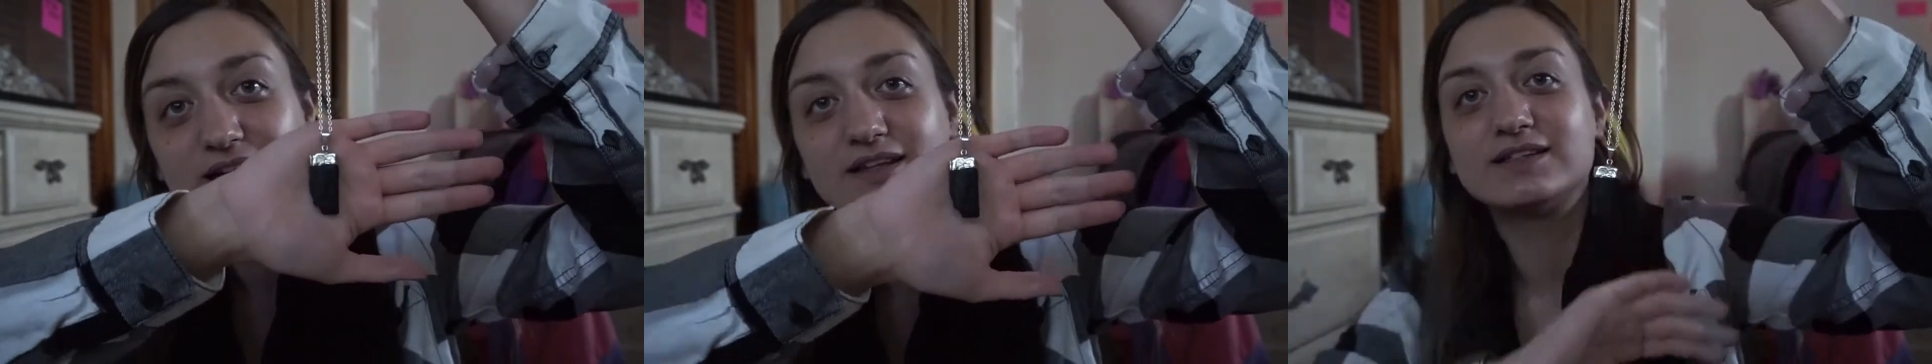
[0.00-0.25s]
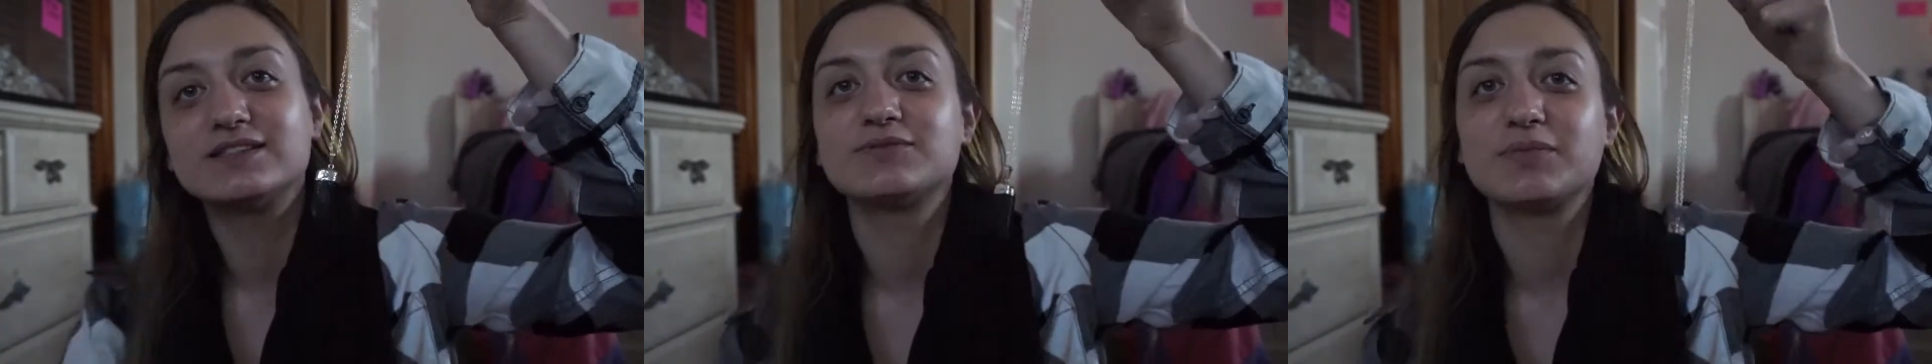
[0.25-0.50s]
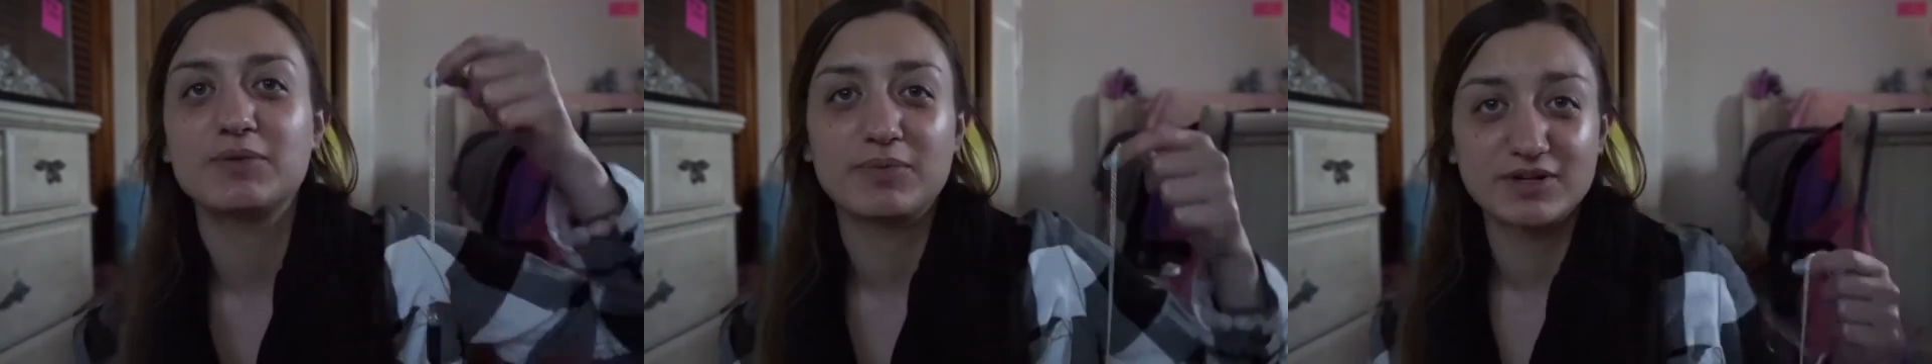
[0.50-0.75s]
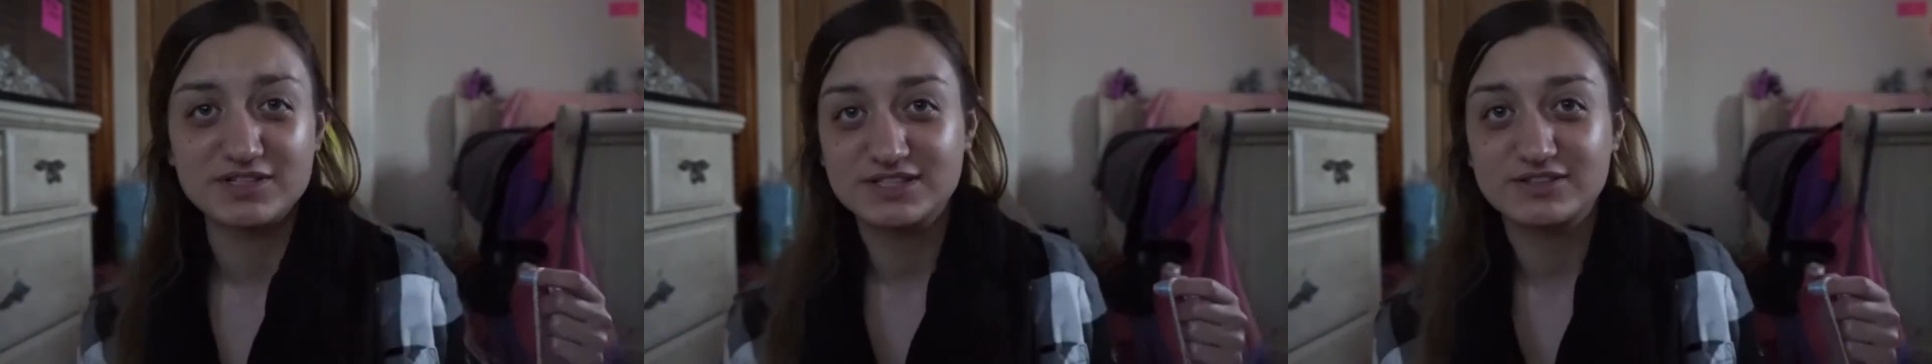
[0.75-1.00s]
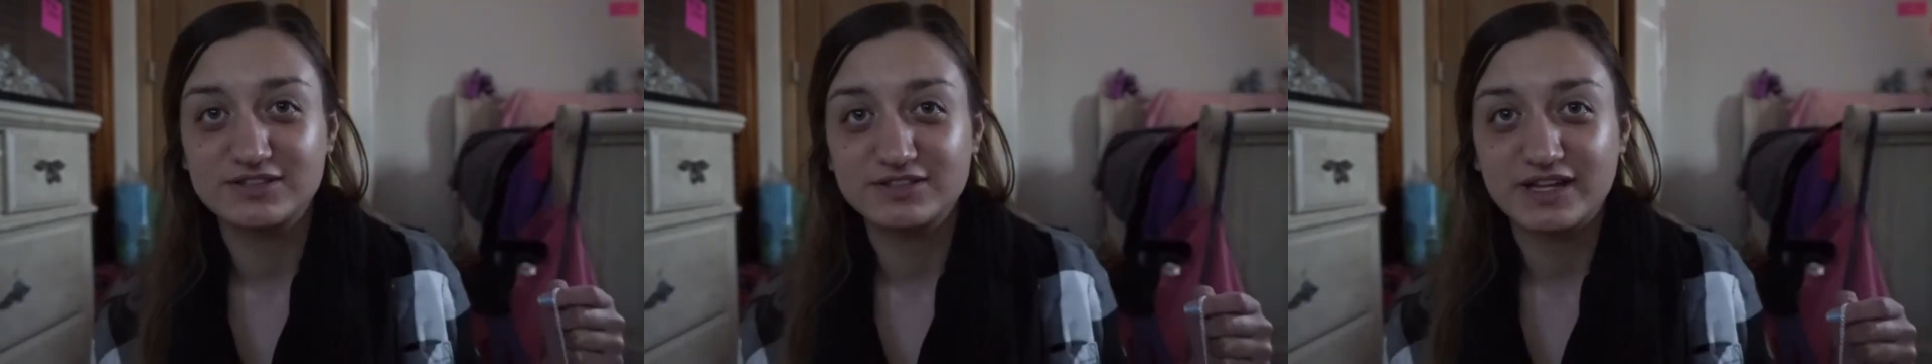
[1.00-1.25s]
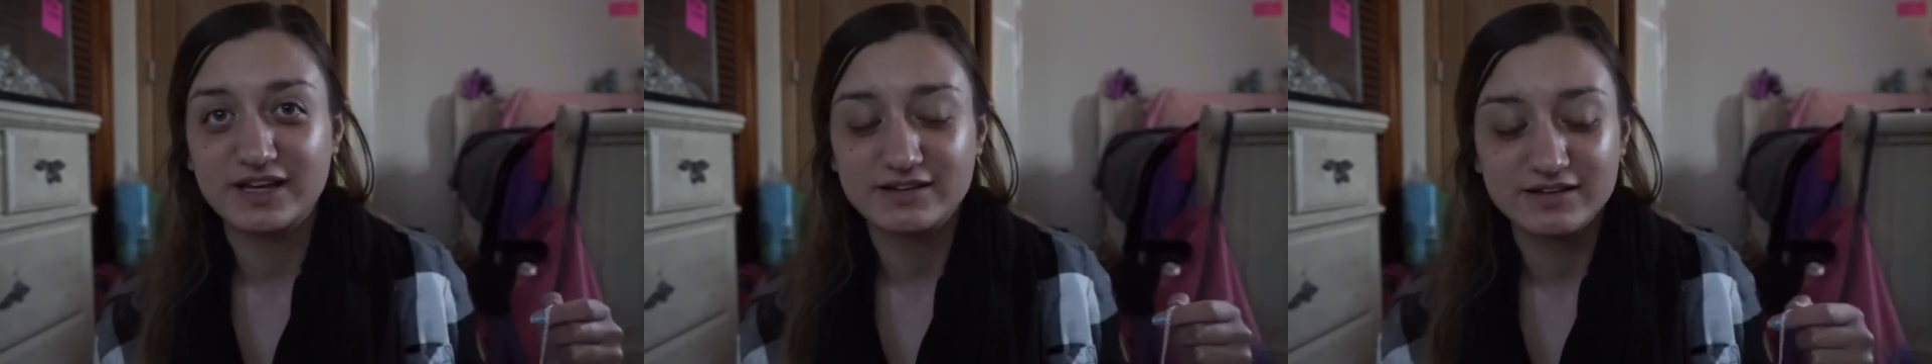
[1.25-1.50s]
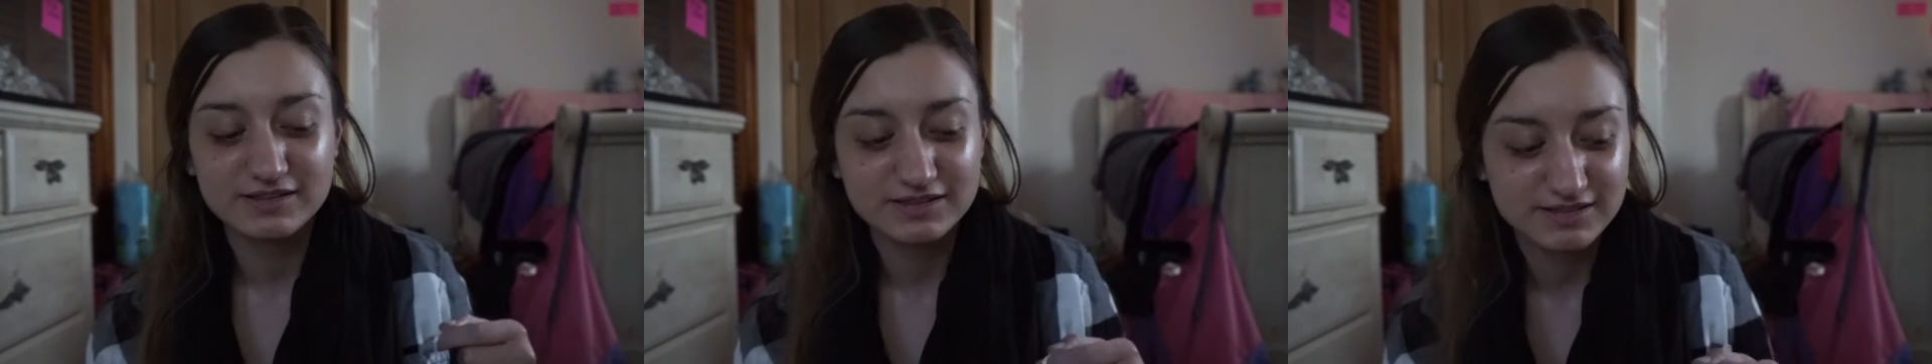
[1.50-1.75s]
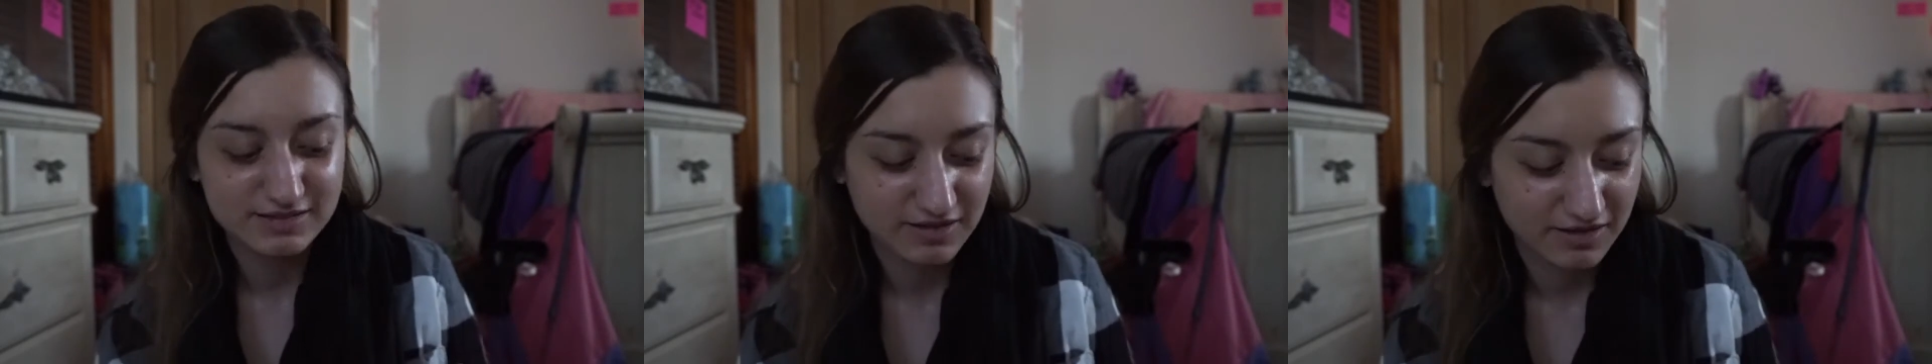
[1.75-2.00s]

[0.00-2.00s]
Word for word: This is my personal necklace.